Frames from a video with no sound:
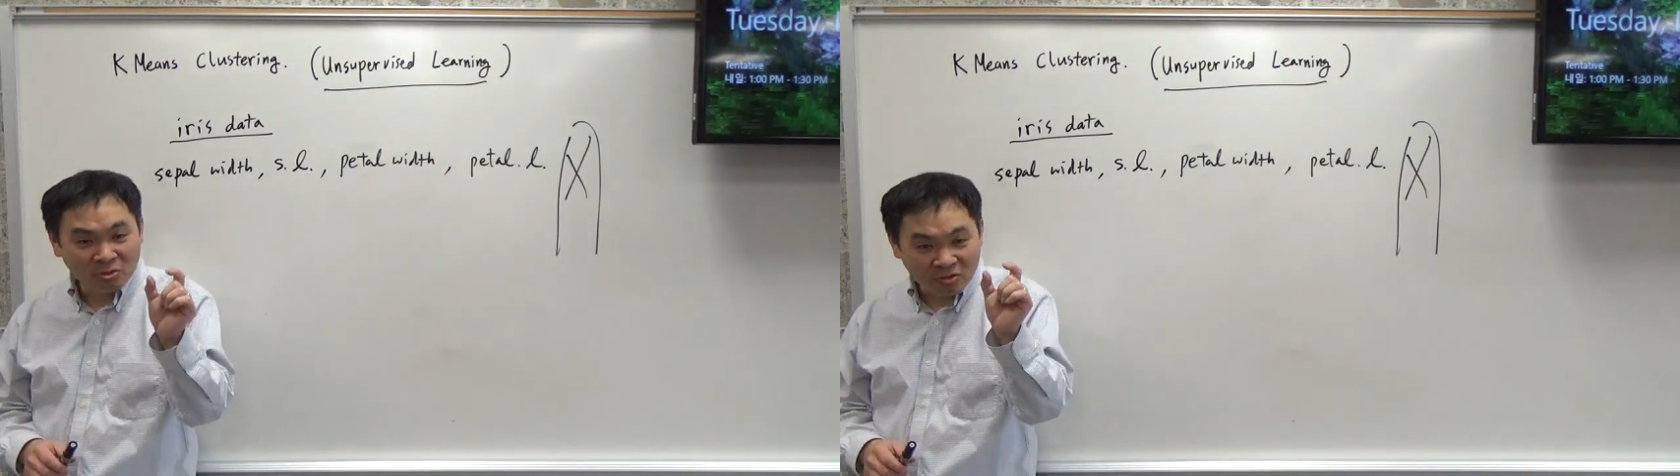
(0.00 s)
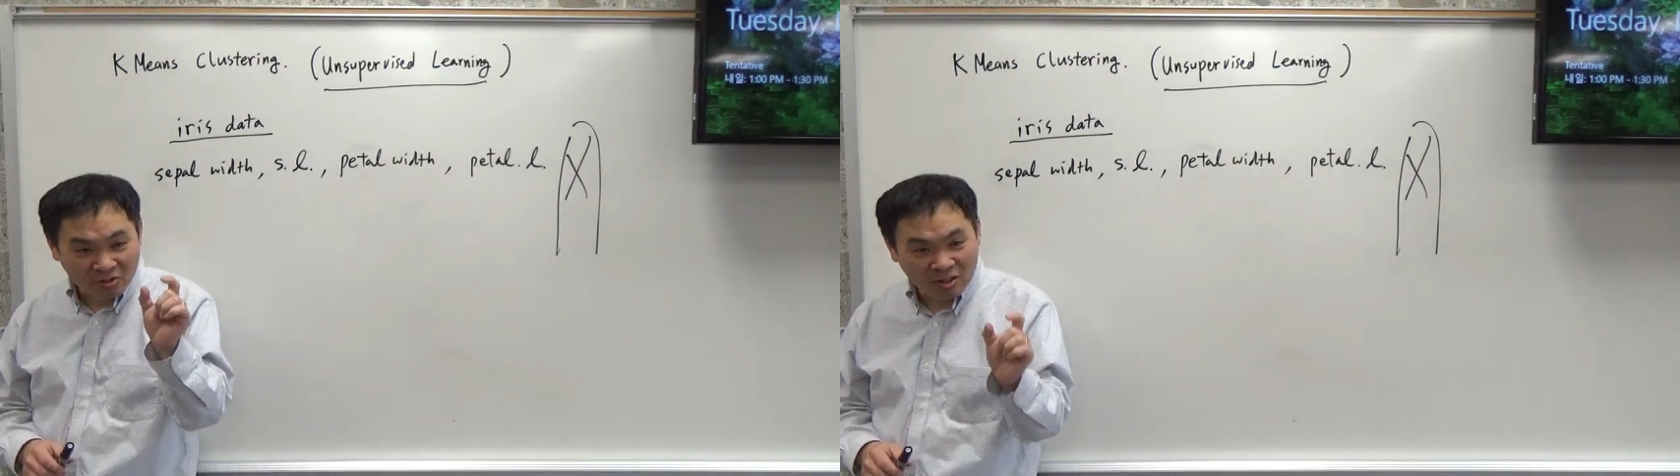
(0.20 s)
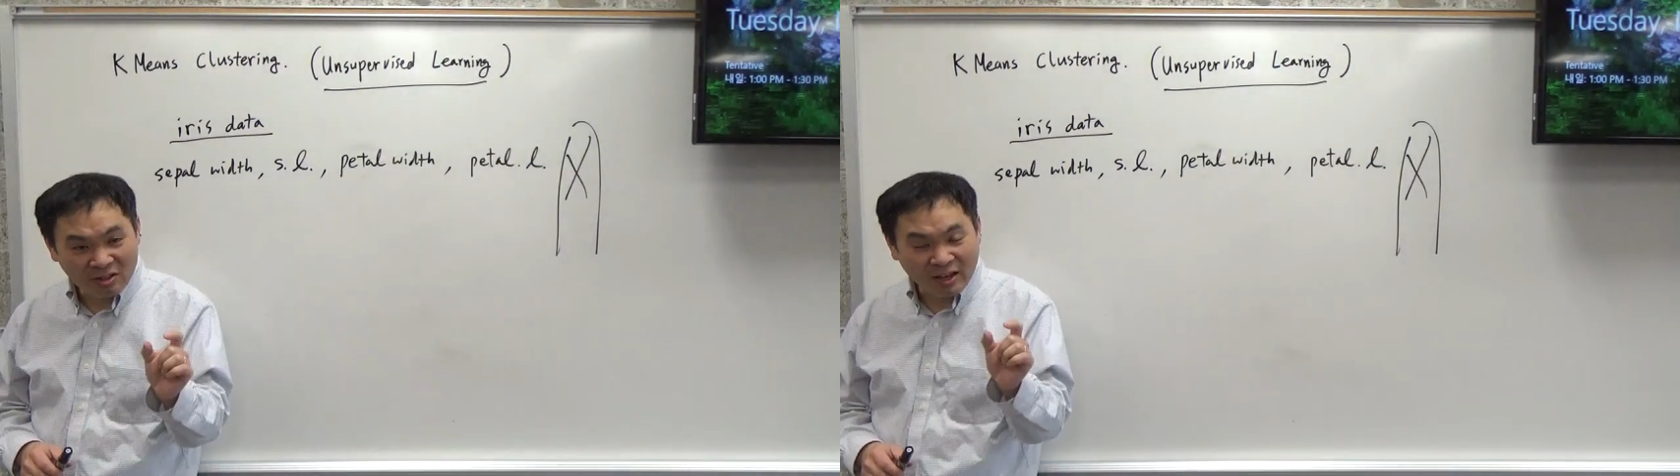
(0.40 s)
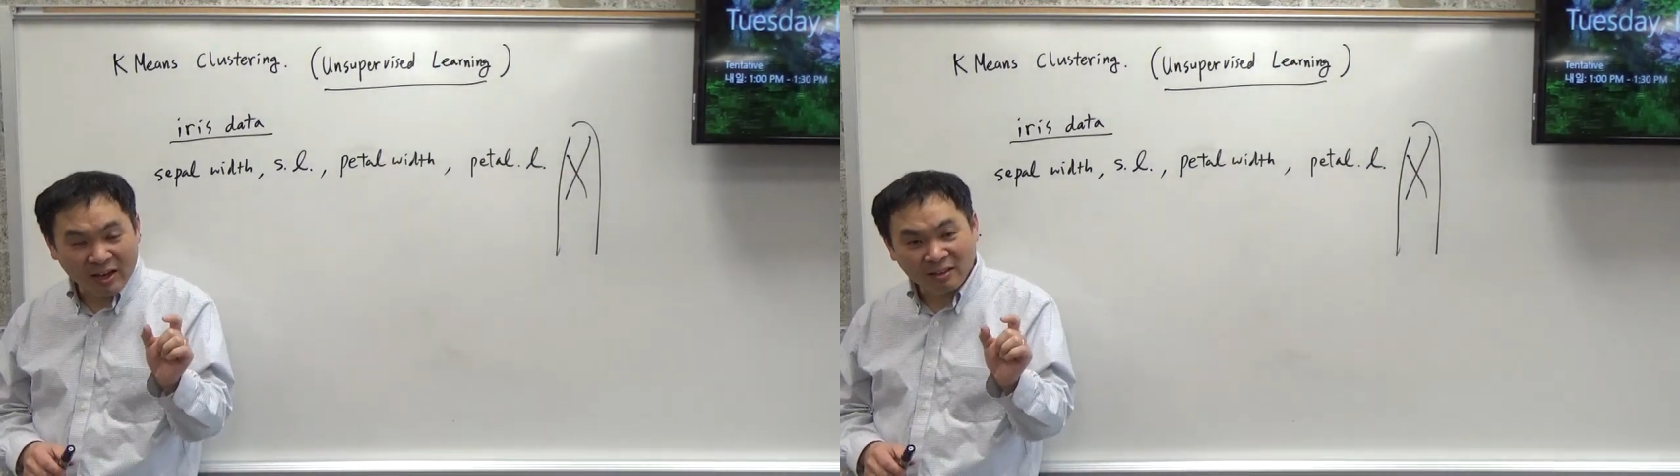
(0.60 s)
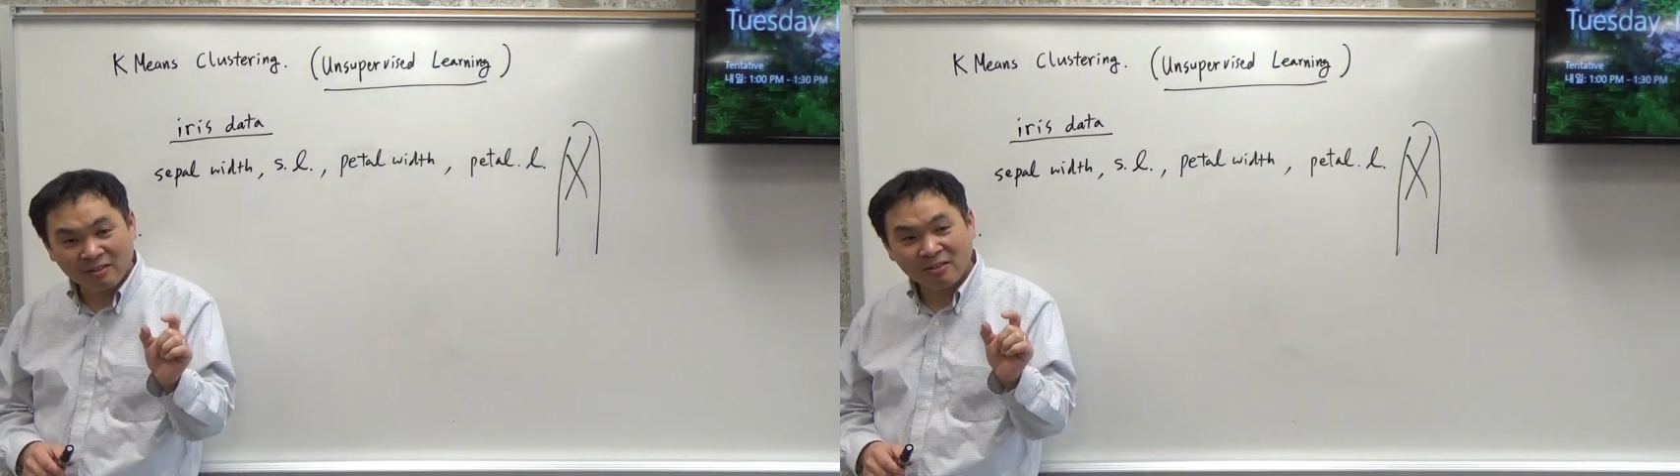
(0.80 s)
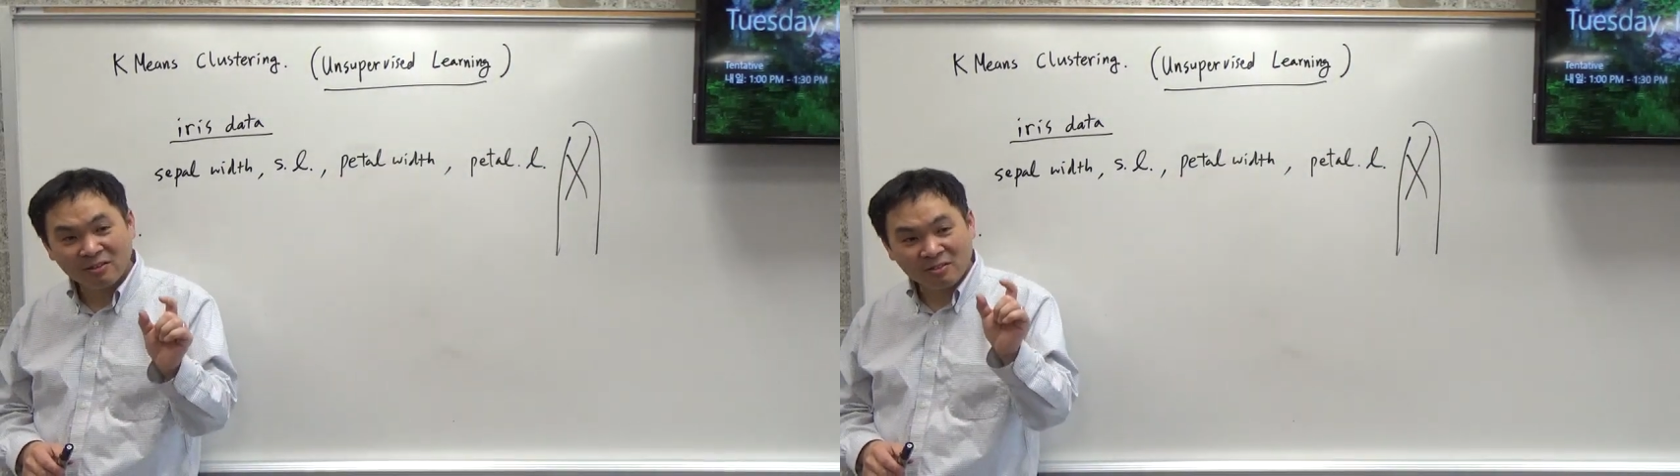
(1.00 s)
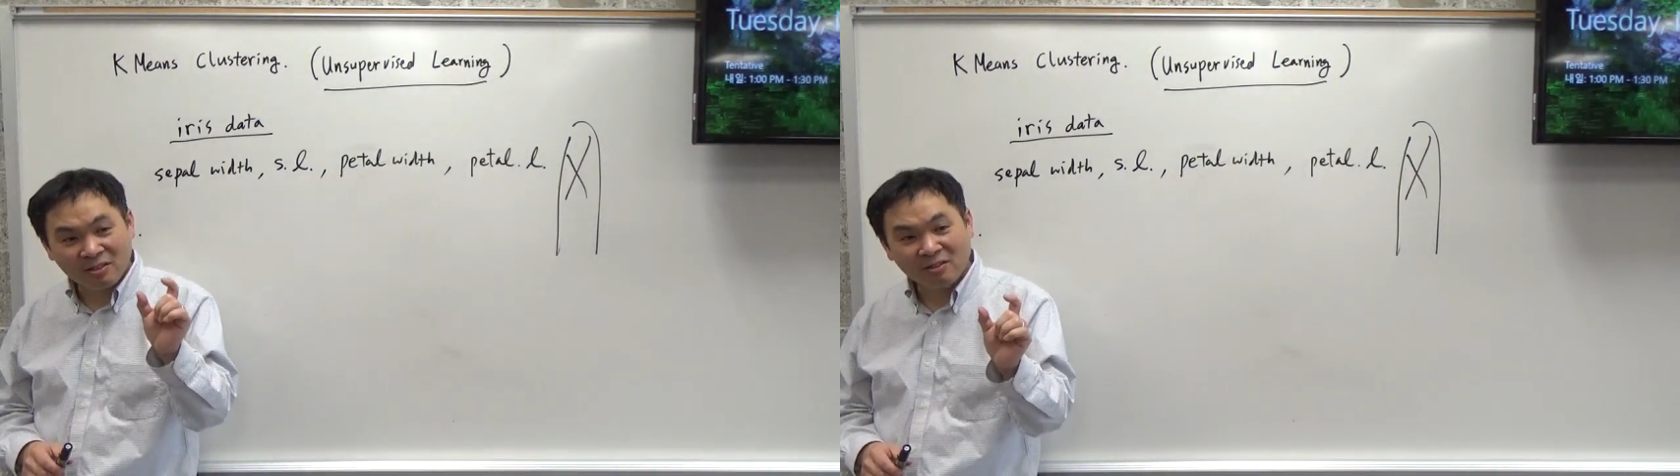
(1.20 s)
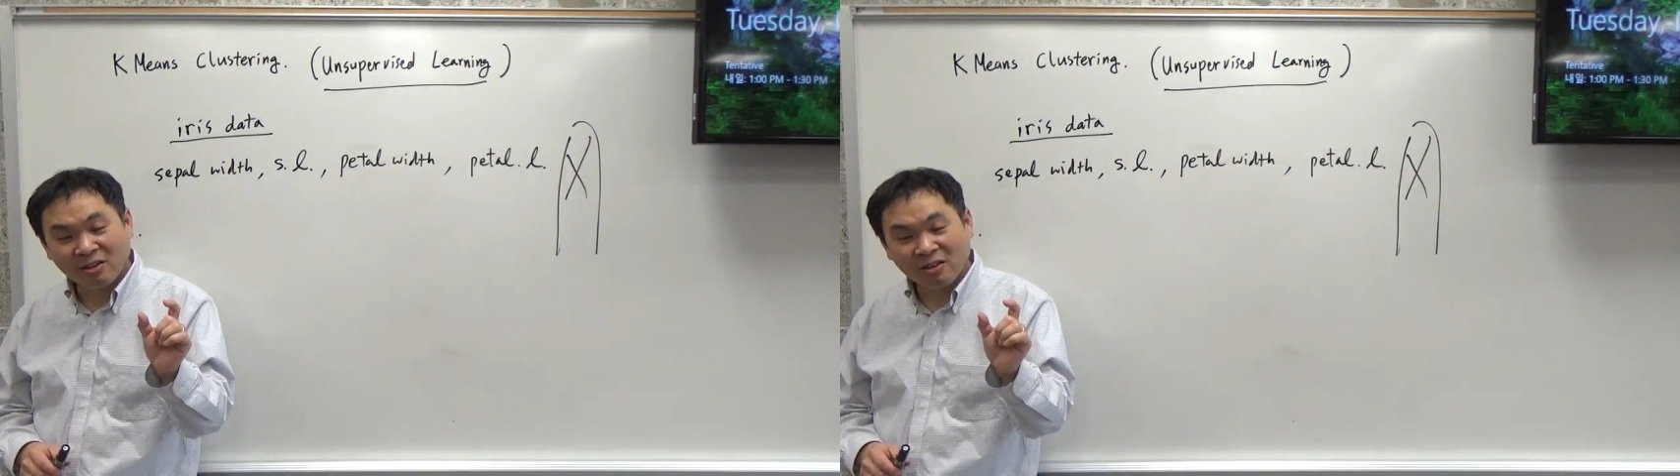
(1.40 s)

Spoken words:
see the